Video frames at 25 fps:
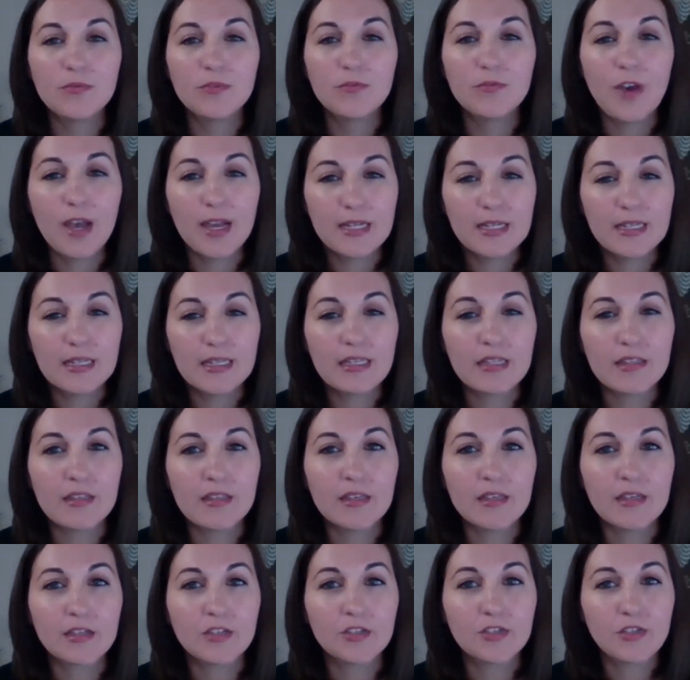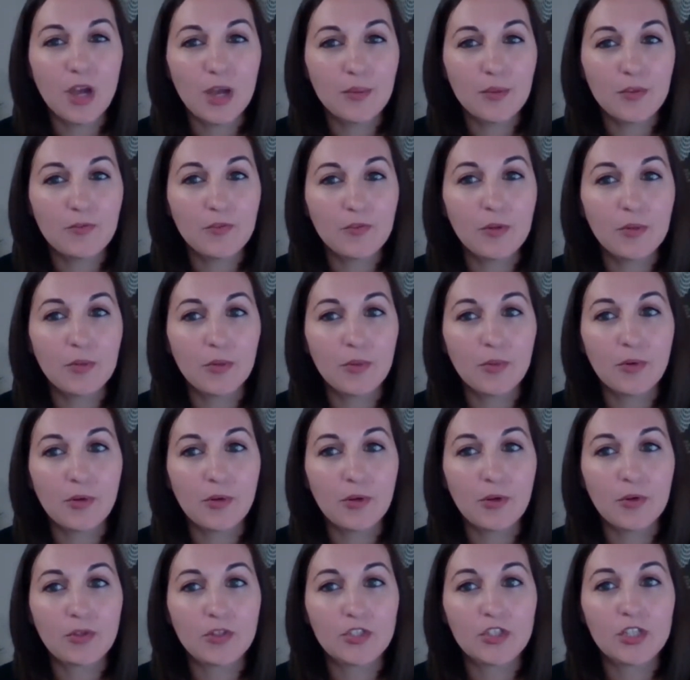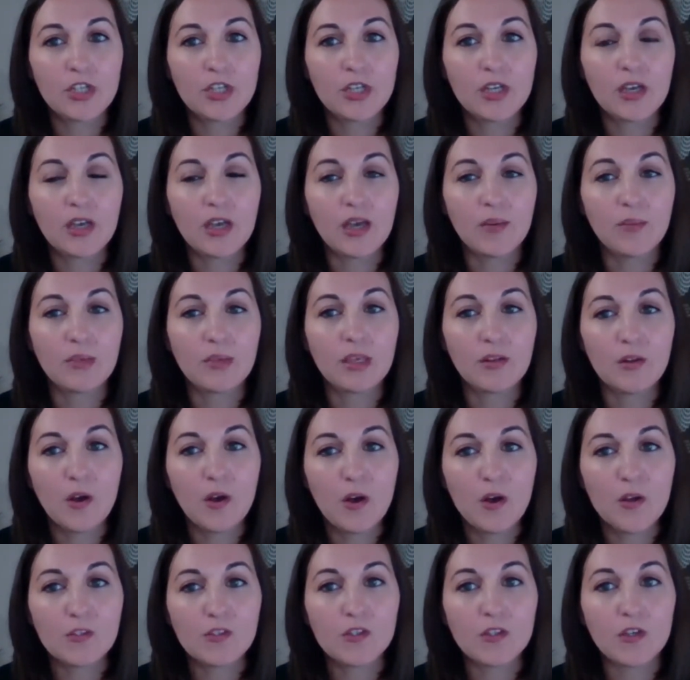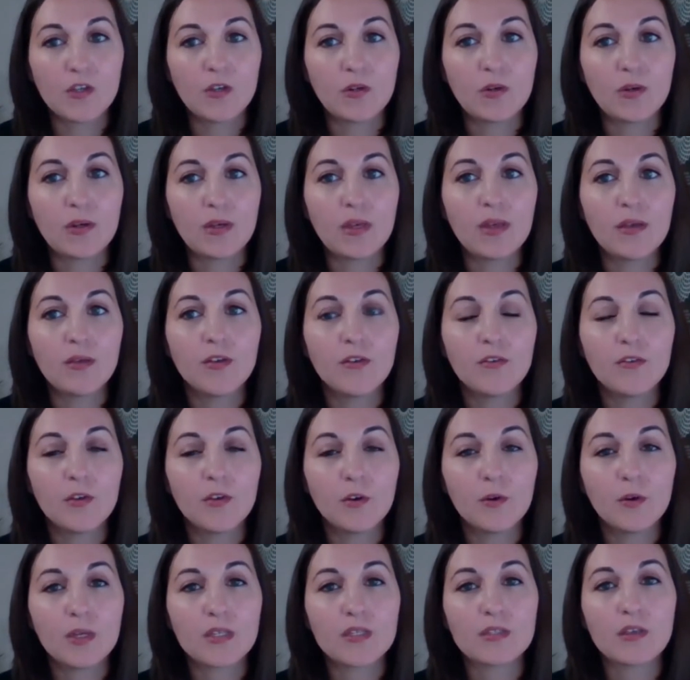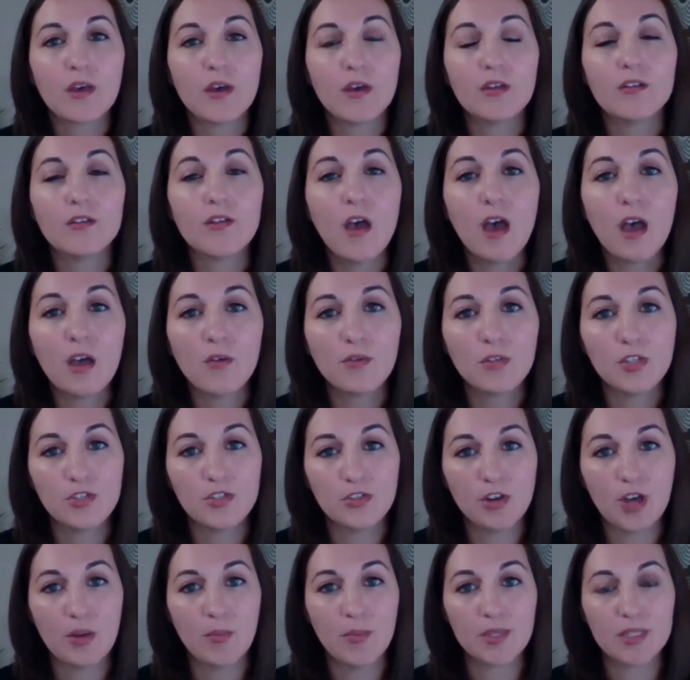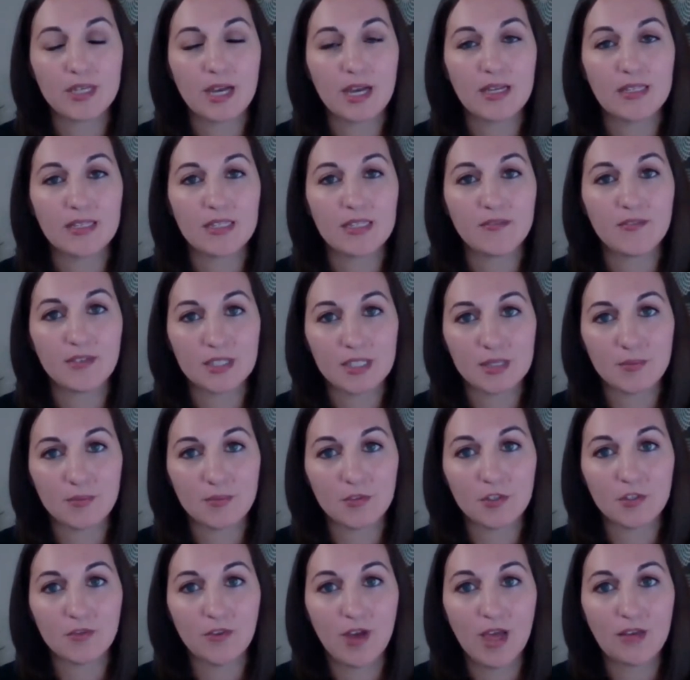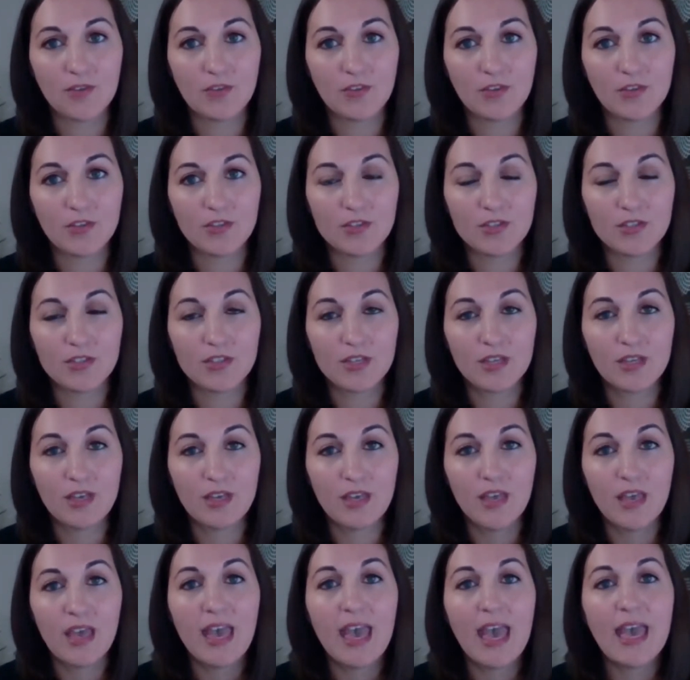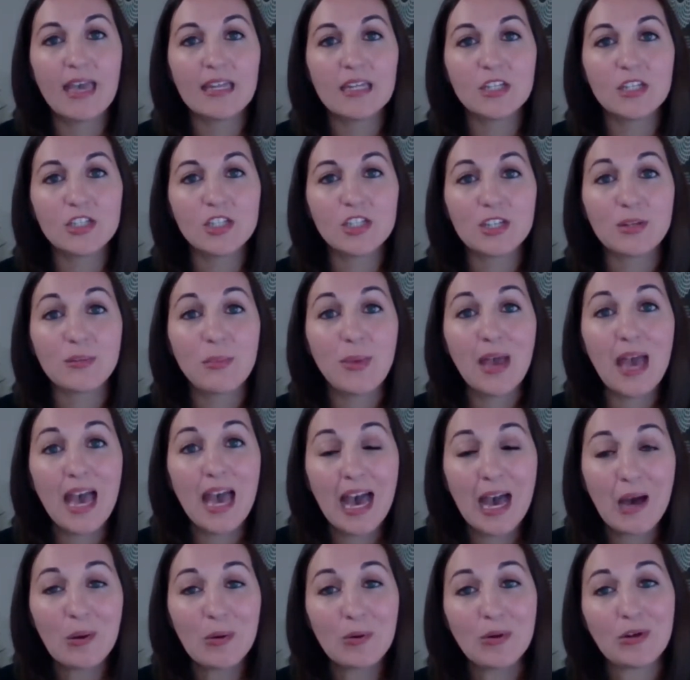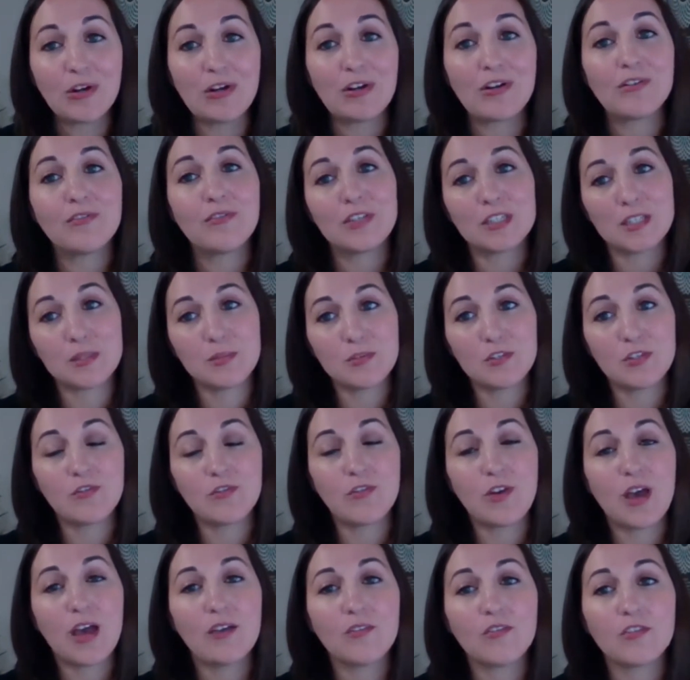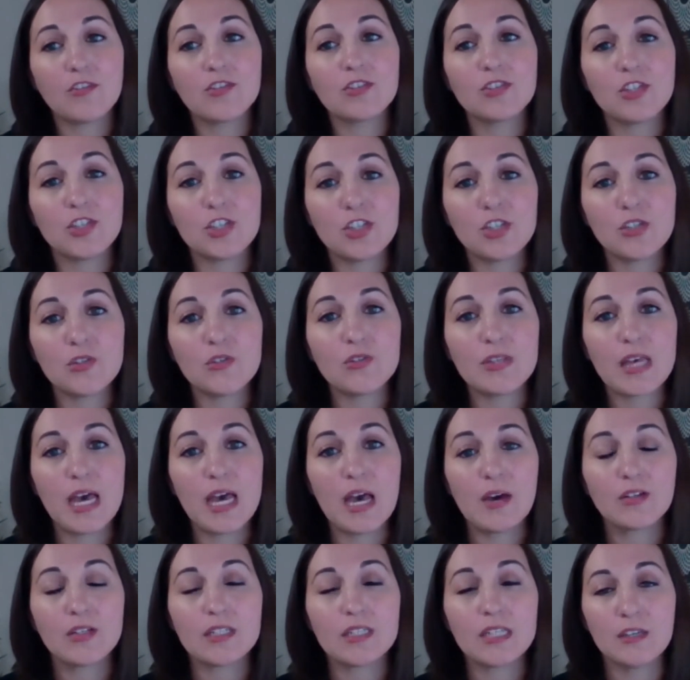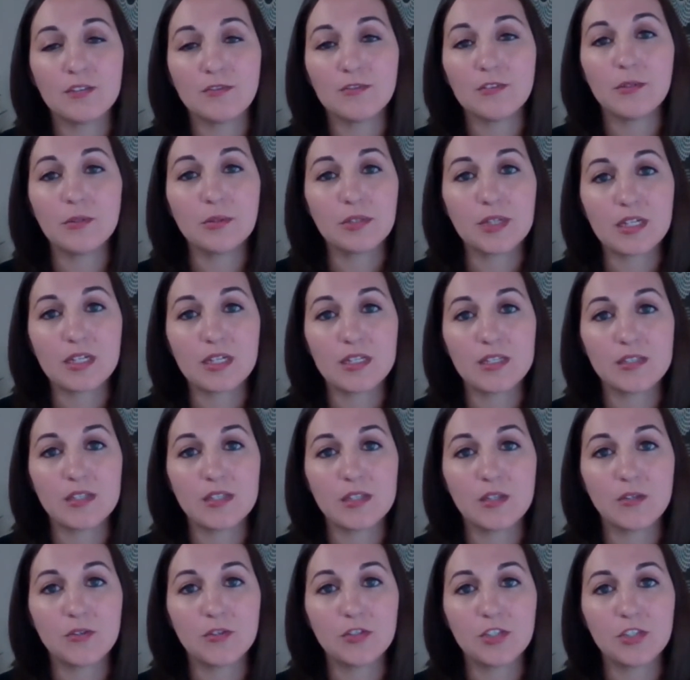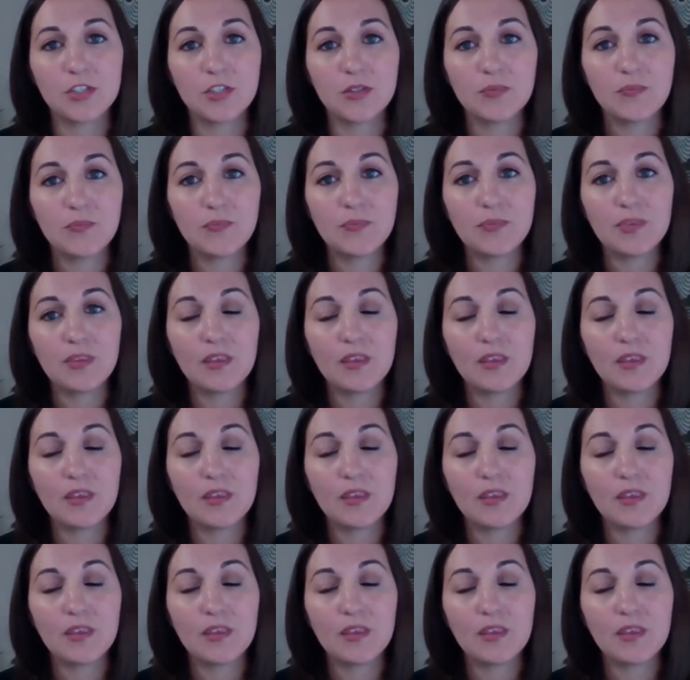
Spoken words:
Finally, the trauma-informed approach can also focus on not re-traumatizing victim survivors, and it should empower victim survivors to choose how to take forward a disclosure.